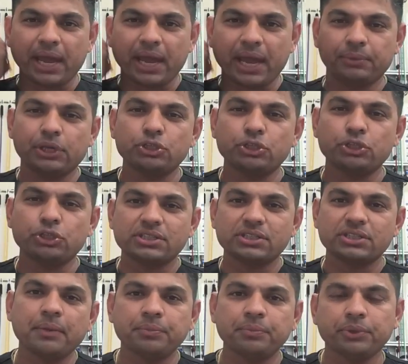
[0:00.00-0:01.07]
Because your
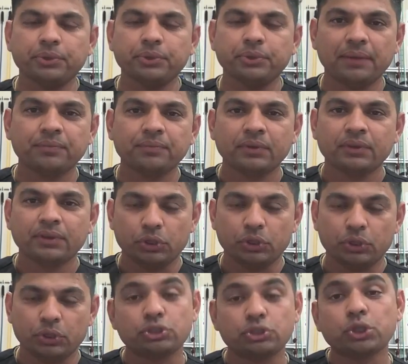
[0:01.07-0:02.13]
scapula, your
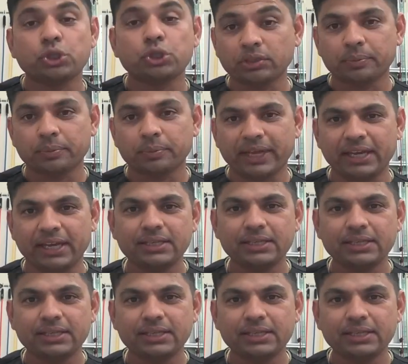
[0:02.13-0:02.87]
shoulder blade